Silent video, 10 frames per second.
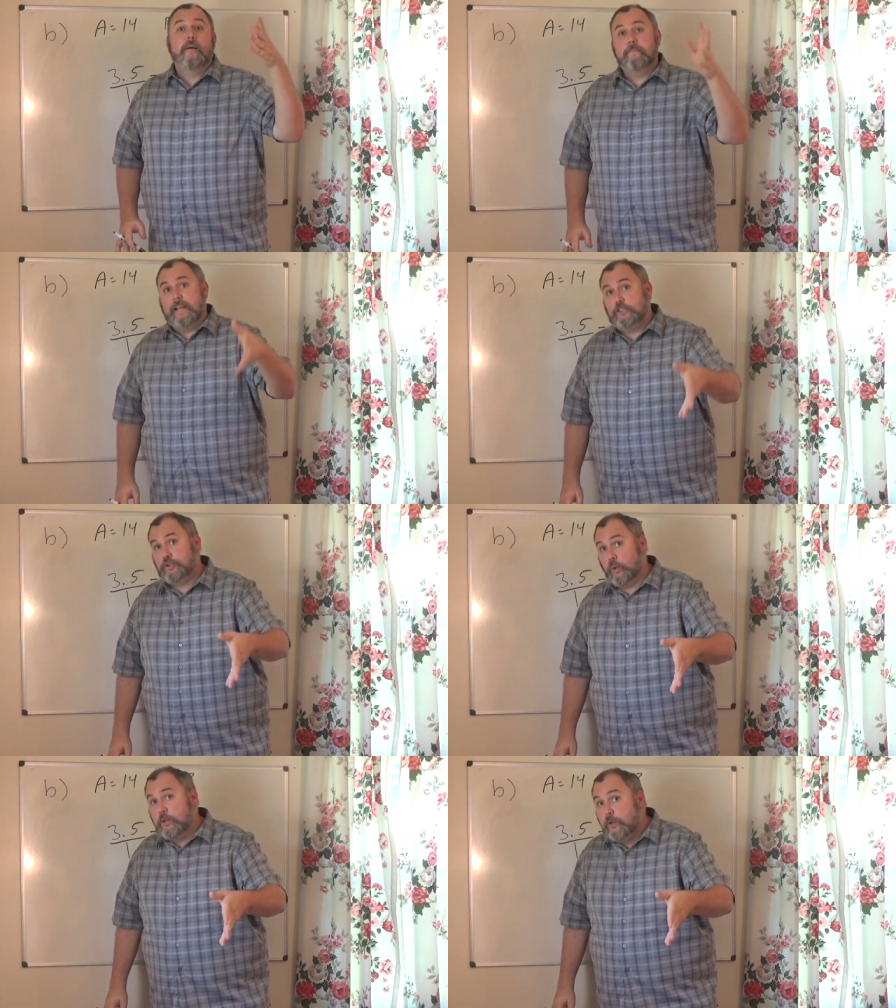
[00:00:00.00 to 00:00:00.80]
Make
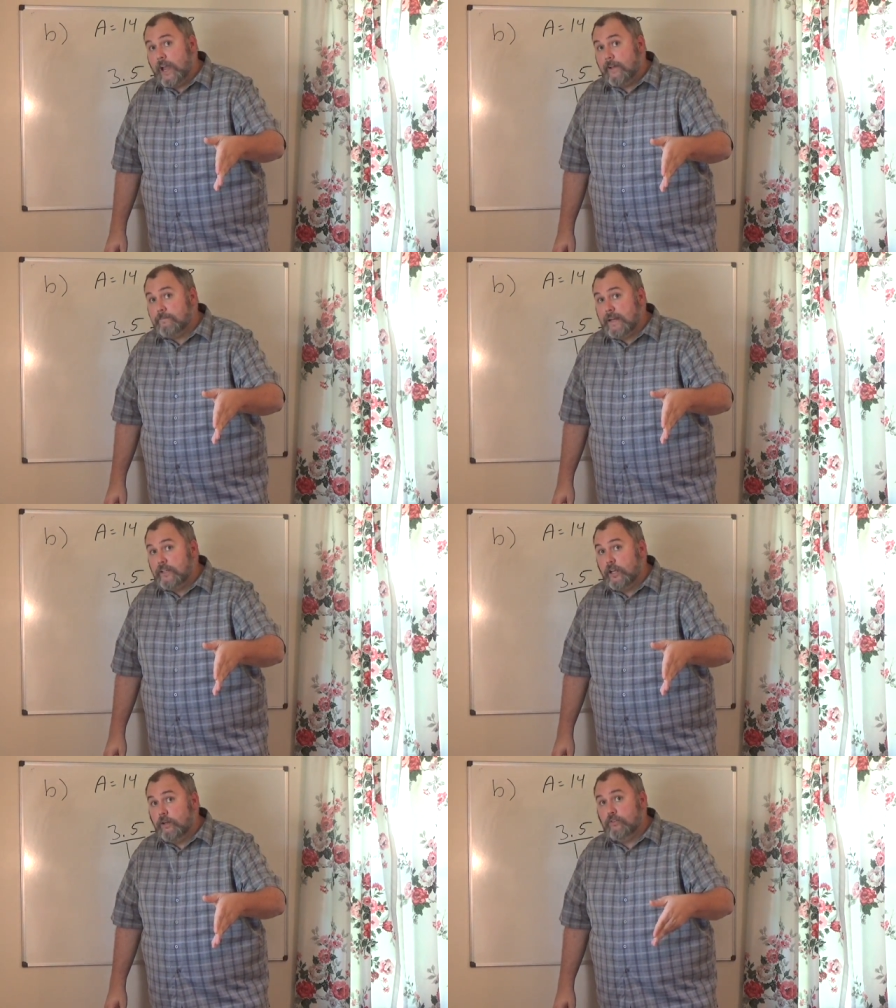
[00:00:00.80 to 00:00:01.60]
sure you have my
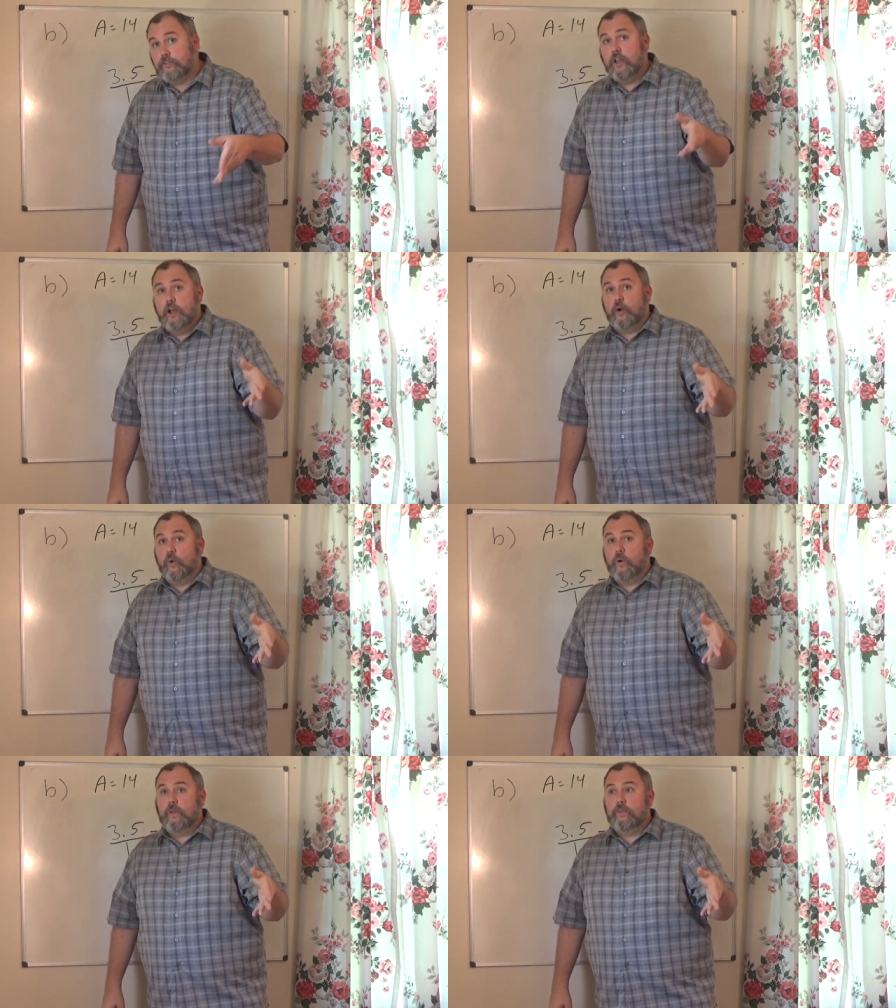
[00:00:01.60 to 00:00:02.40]
notes
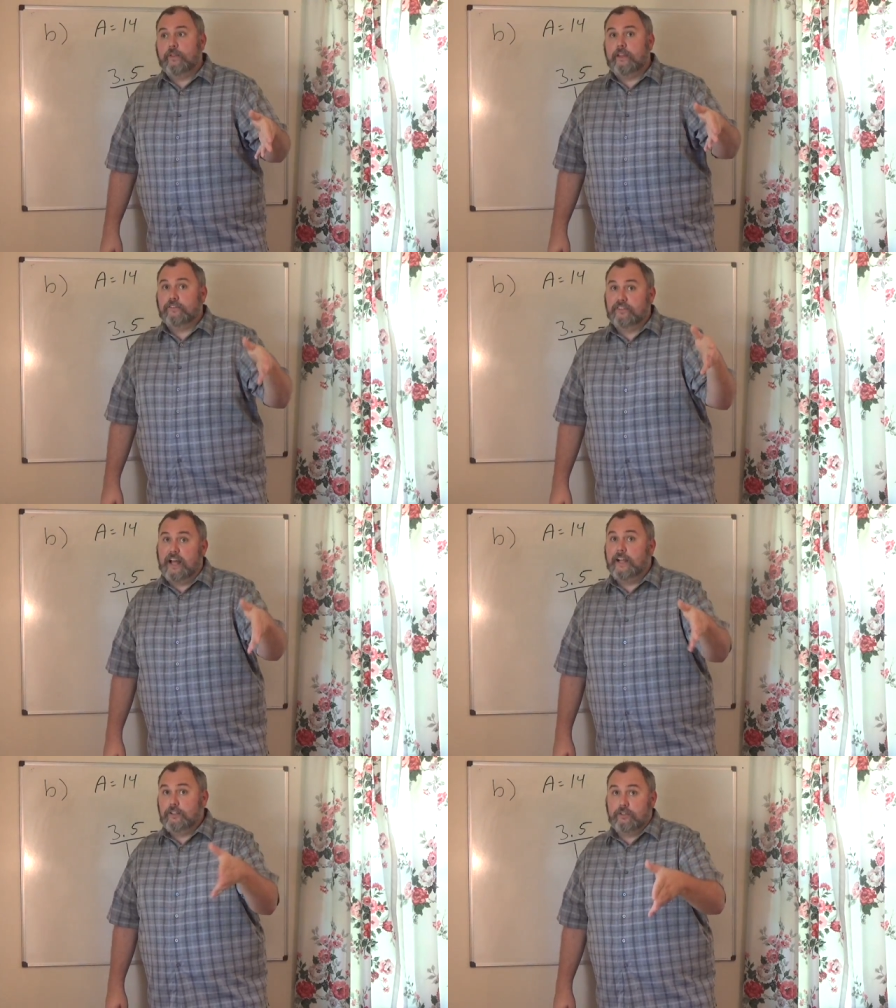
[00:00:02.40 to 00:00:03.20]
on the
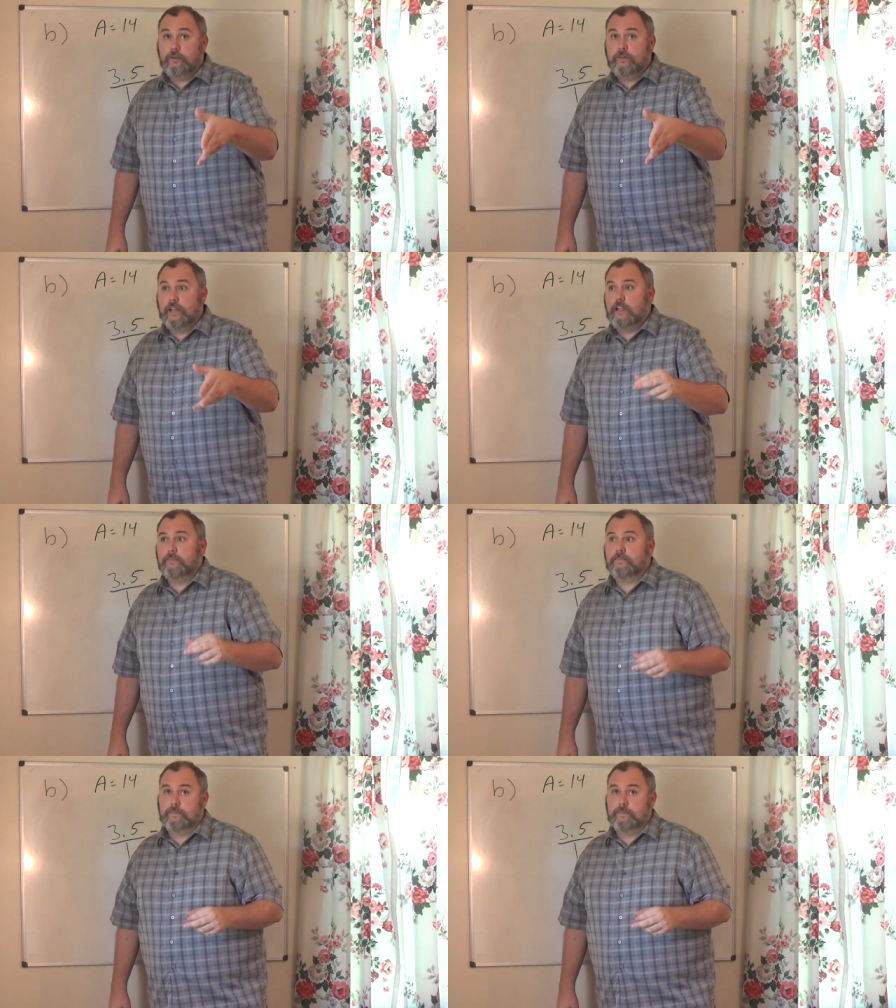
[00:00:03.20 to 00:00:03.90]
assigned due date.